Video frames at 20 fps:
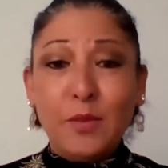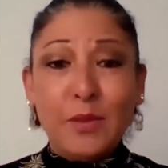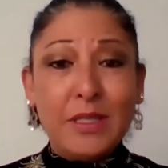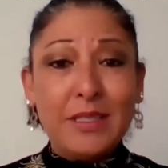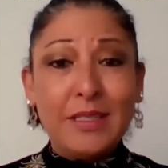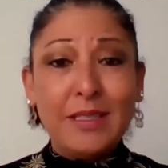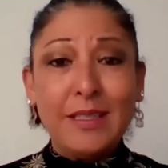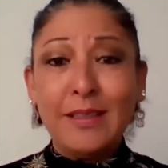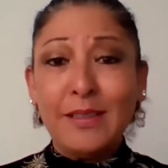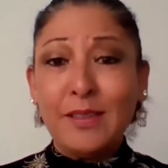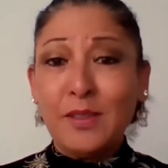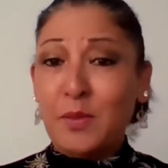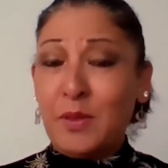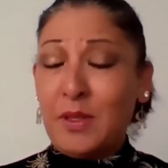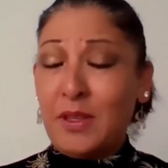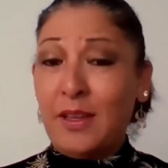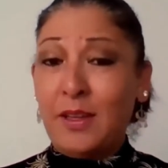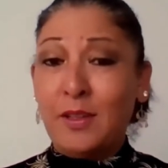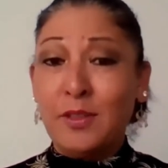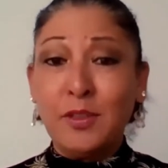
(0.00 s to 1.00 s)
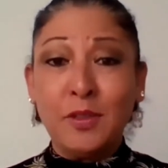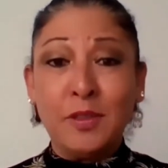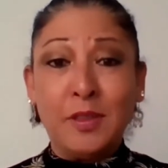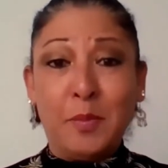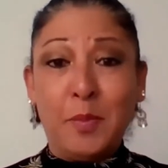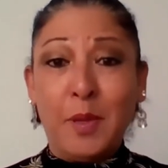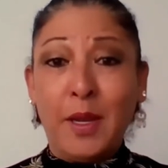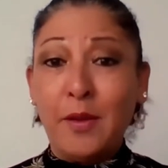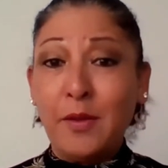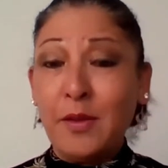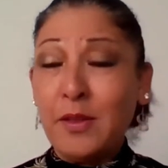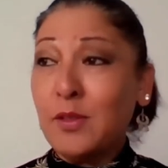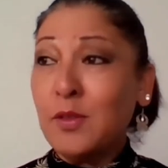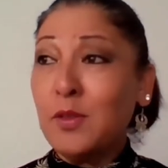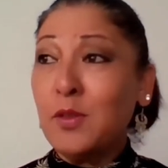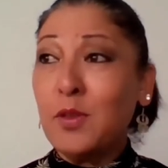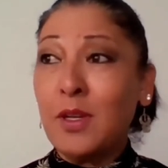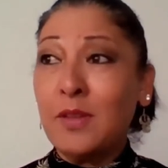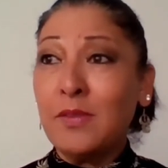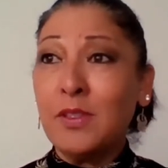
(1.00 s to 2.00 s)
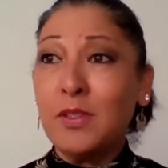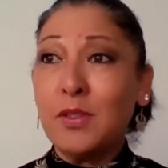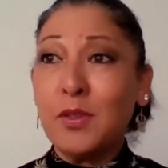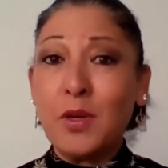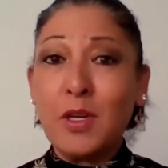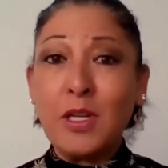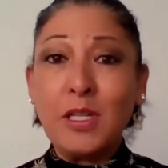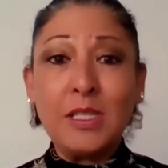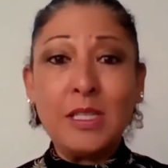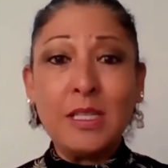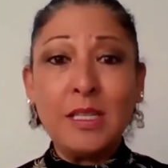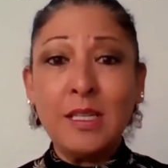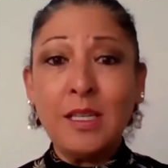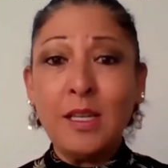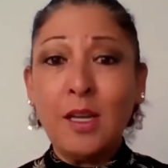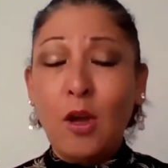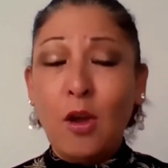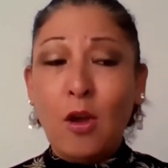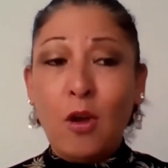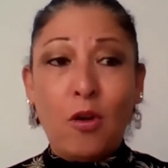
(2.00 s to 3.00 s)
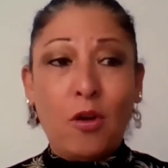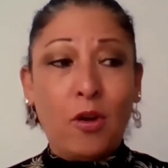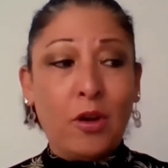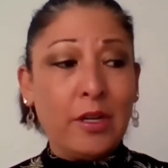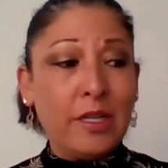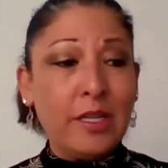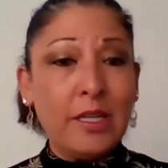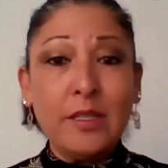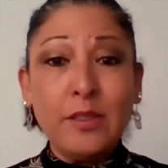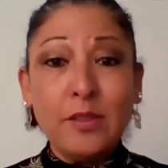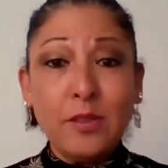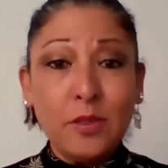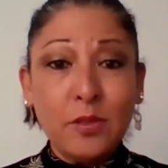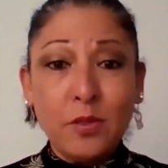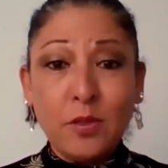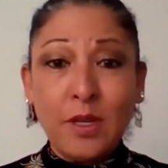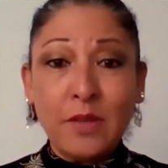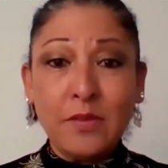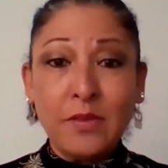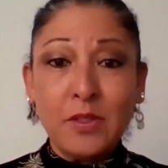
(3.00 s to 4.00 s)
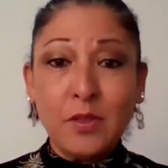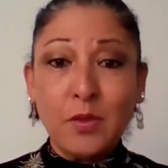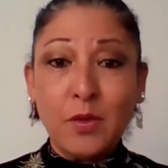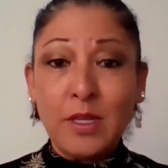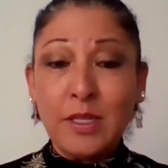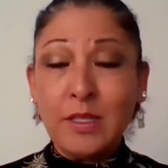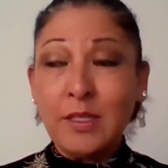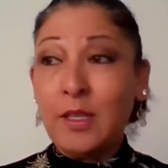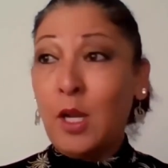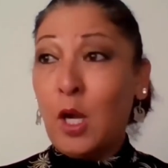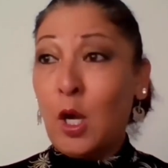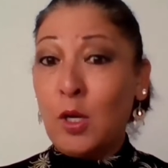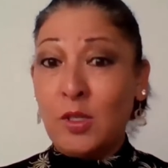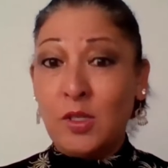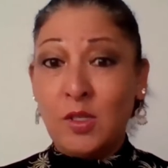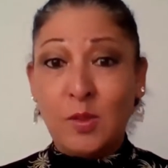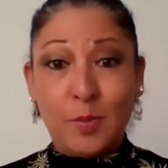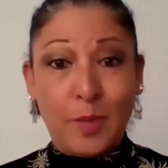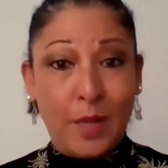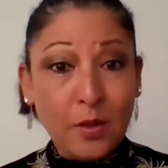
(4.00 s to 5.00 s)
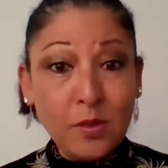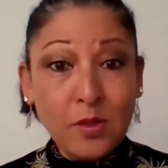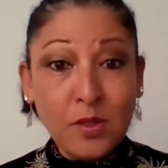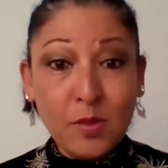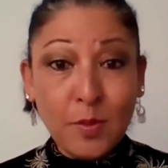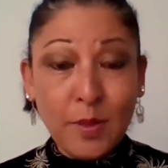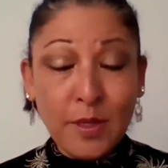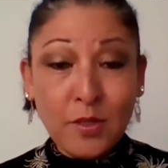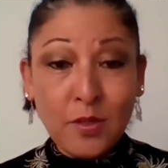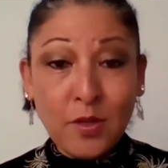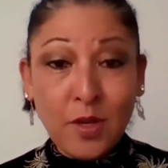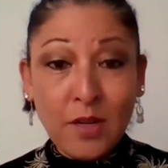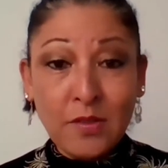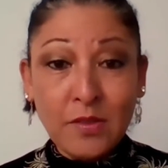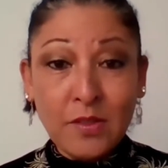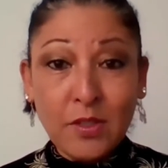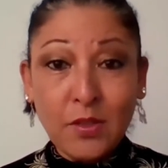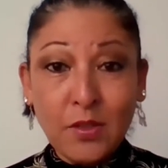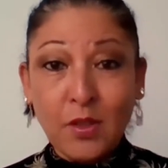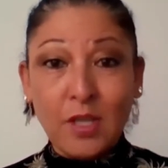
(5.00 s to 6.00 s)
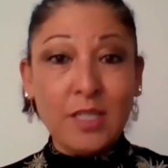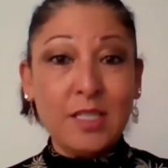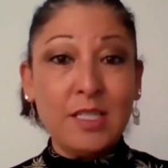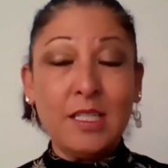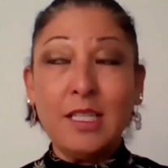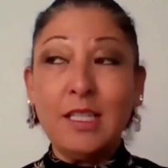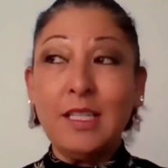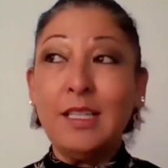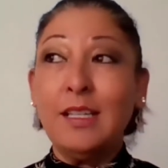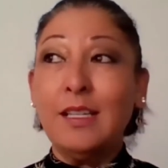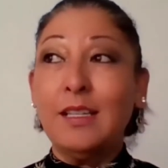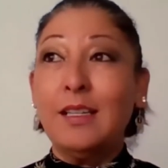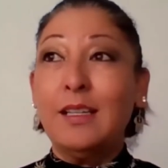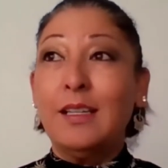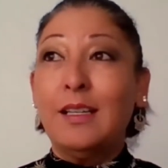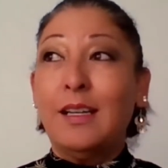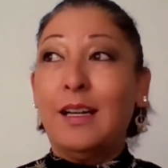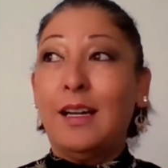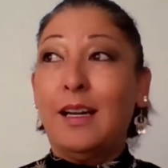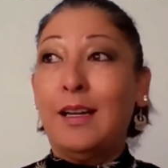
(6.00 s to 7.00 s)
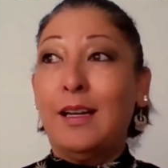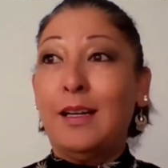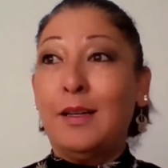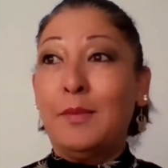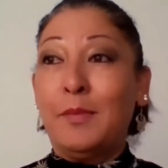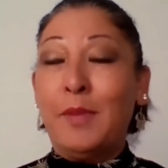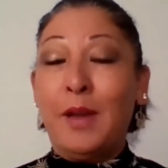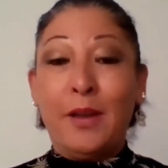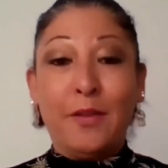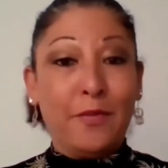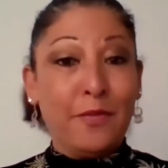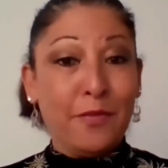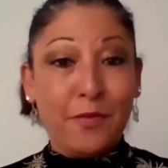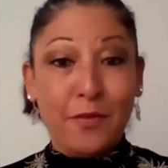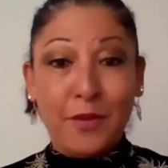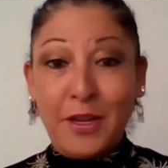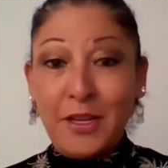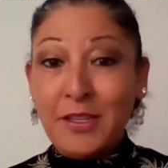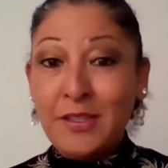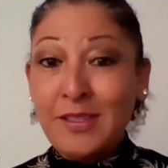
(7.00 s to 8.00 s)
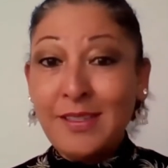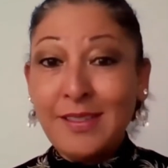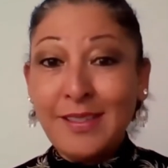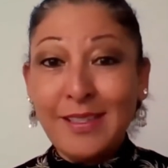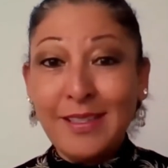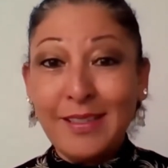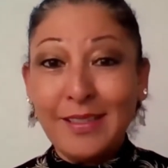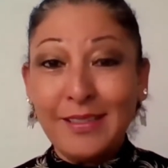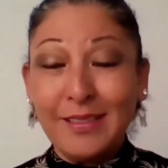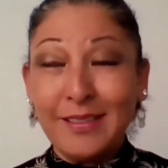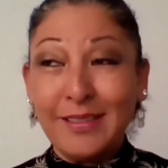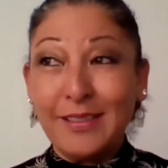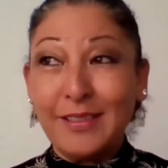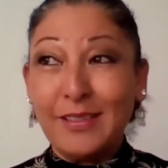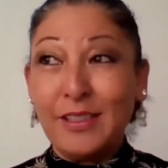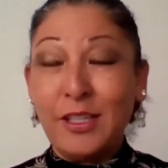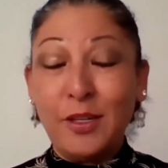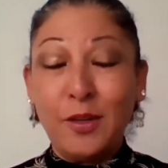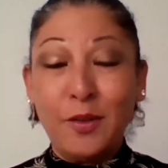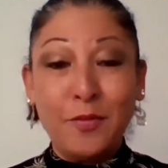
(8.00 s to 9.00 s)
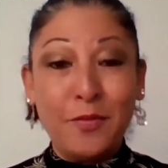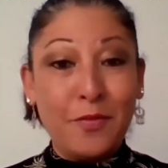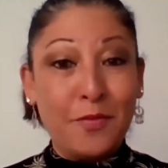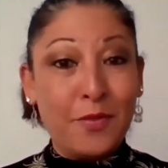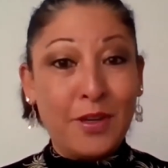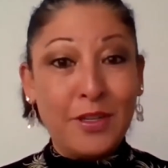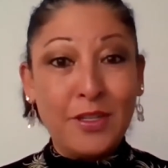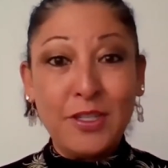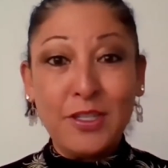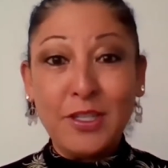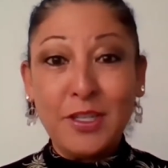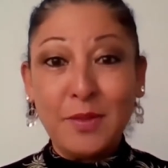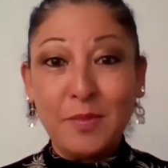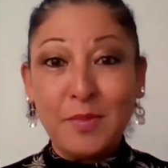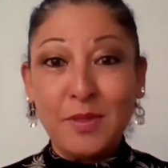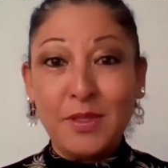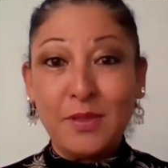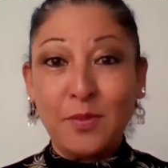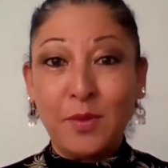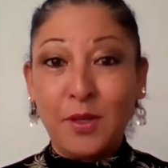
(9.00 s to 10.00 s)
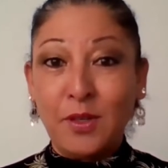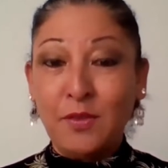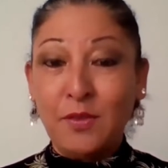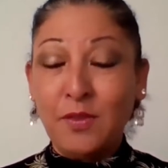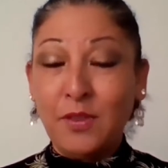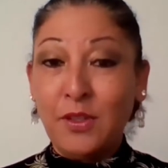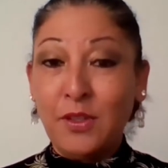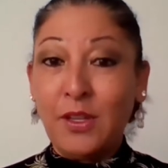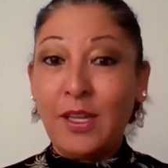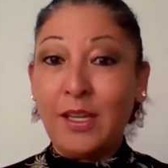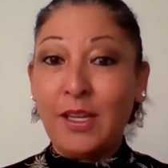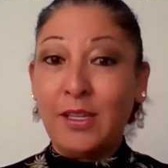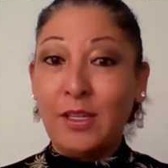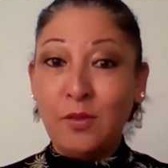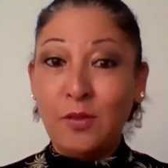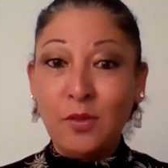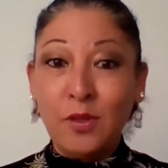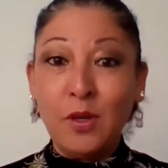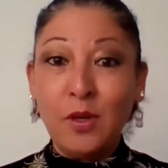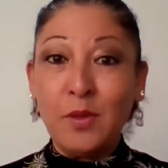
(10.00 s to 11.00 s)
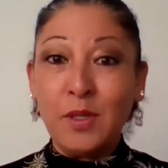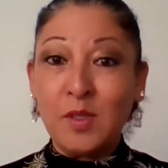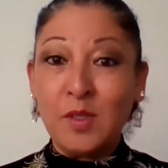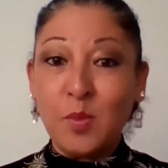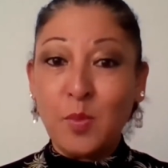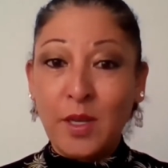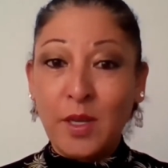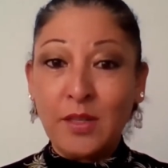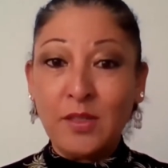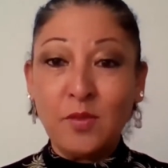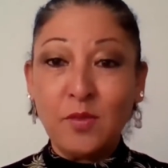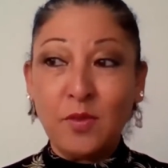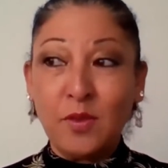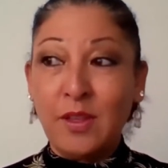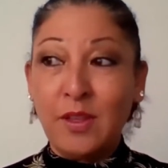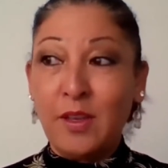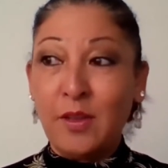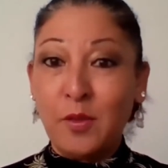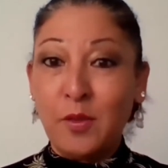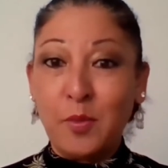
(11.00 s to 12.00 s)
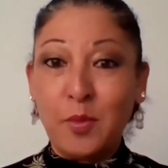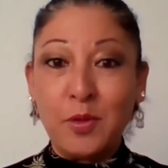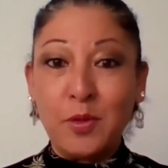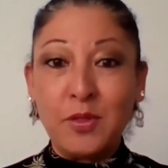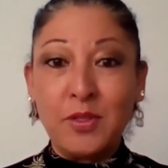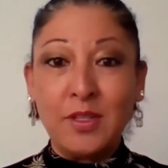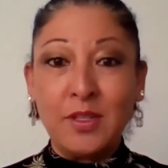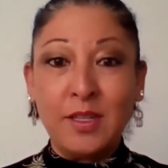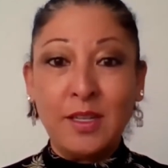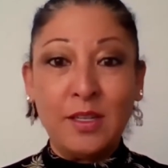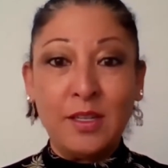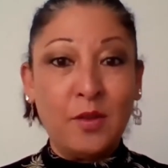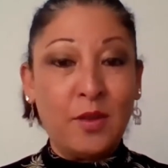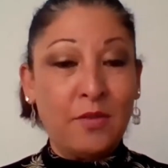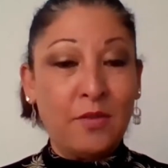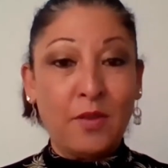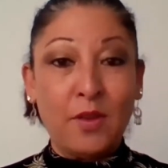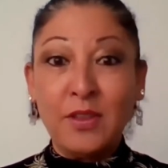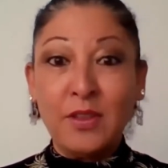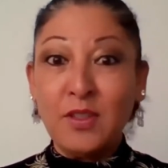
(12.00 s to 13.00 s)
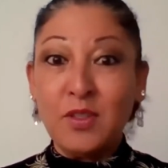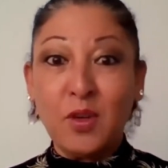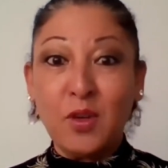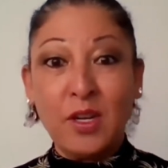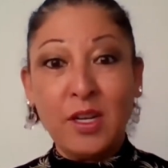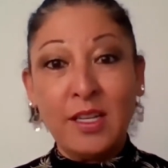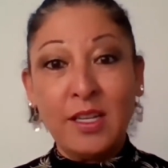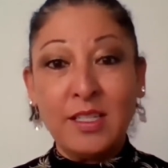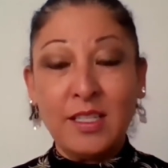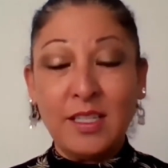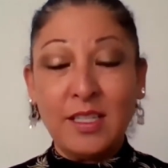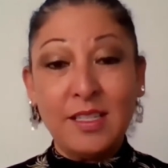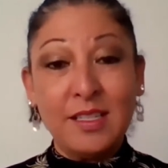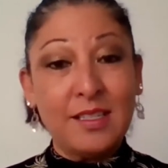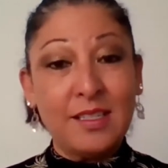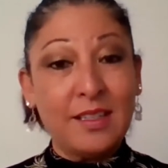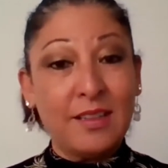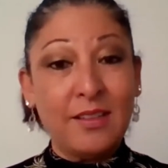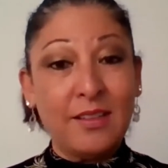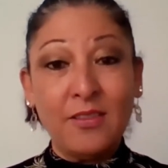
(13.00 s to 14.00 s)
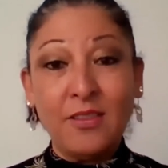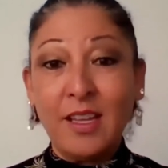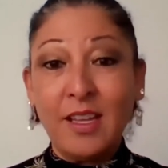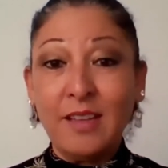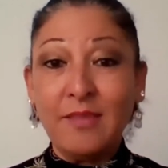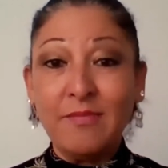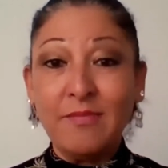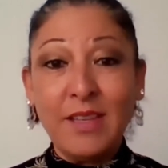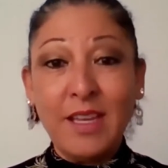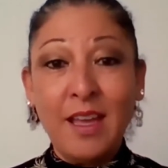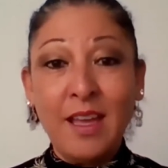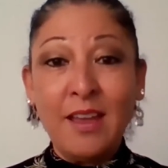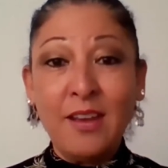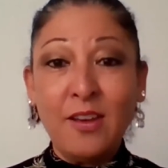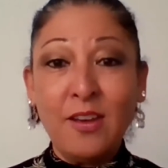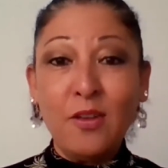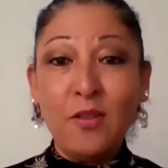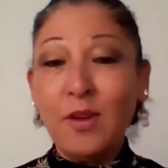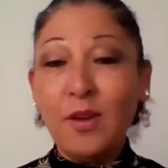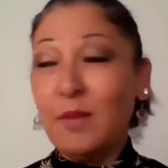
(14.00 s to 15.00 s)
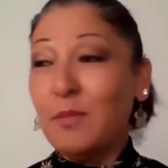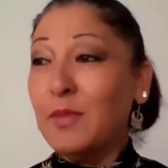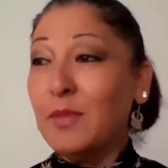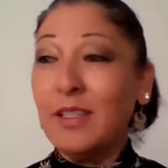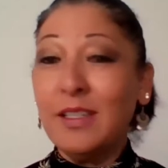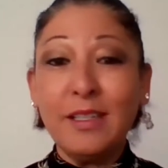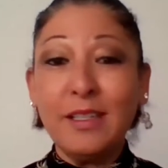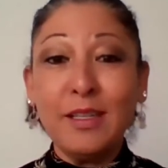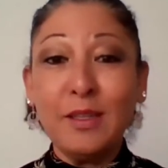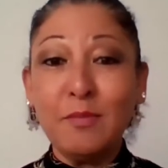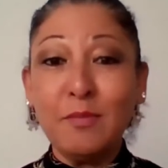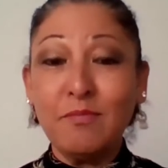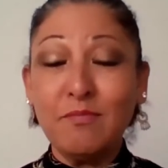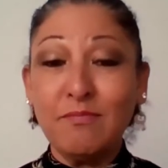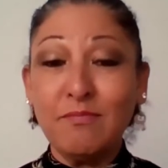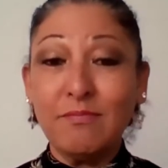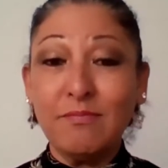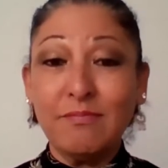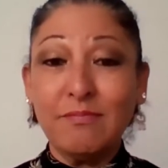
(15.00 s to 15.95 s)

We see this with elderly parents who drive us crazy, our kids who drive us crazy, our spouse might drive us crazy, friends, friendships where you feel like you know what's best for the other person and you have all these great ideas and you're like, yeah, no, I'm going to keep